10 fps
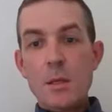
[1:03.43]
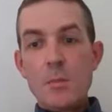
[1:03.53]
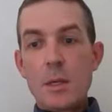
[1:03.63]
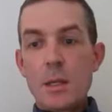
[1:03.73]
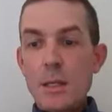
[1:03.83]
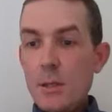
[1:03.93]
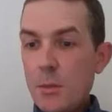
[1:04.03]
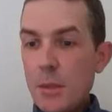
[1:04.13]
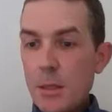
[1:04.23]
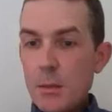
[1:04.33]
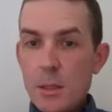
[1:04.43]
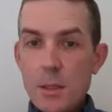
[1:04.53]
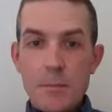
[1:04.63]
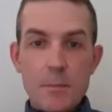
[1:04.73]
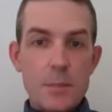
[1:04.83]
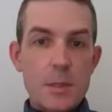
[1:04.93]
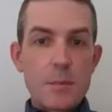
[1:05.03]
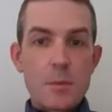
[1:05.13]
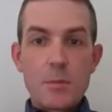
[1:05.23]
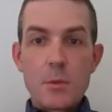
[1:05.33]
but I'll let you know about
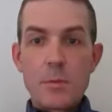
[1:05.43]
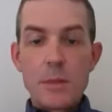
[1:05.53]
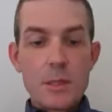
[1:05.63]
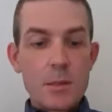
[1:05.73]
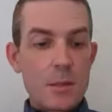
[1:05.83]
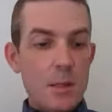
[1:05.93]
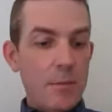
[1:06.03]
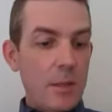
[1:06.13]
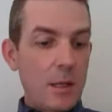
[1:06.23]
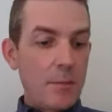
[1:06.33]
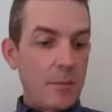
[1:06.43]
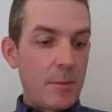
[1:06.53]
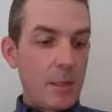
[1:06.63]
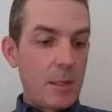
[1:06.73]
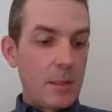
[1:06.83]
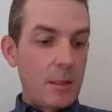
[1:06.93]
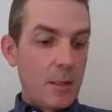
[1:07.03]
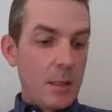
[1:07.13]
some of the more recent stuff that I've been reading